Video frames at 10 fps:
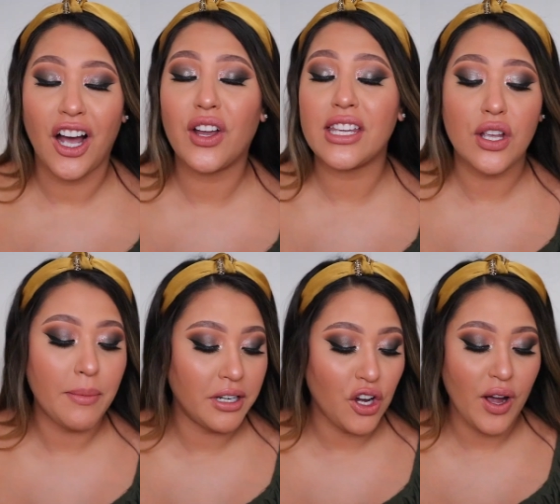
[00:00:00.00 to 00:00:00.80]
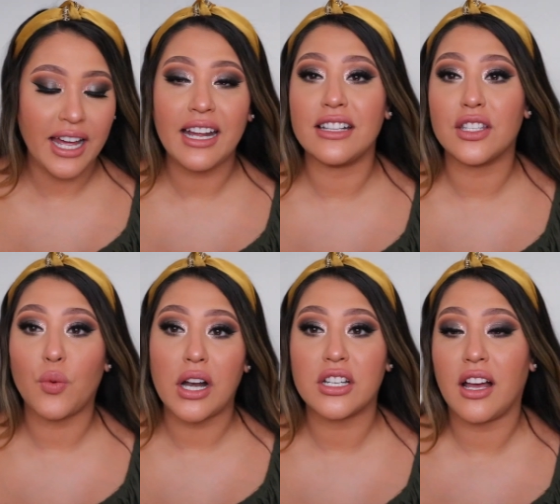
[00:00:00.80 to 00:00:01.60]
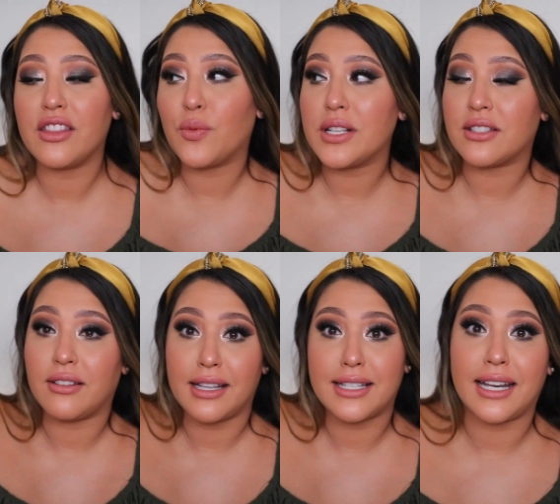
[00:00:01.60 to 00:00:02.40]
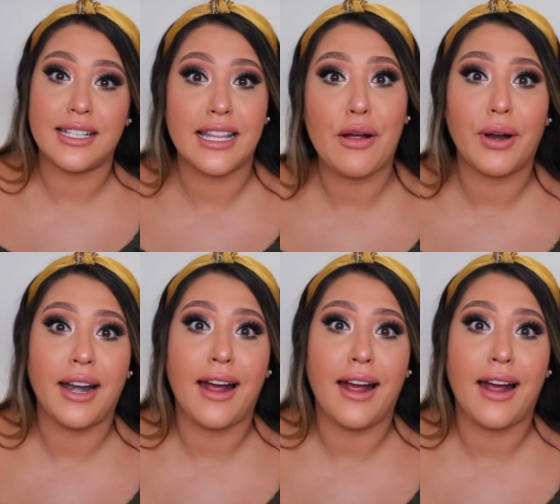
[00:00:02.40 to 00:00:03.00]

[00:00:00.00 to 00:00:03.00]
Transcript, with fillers: Okay, so I'm gonna go ahead and swatch the other one. So let's get into that right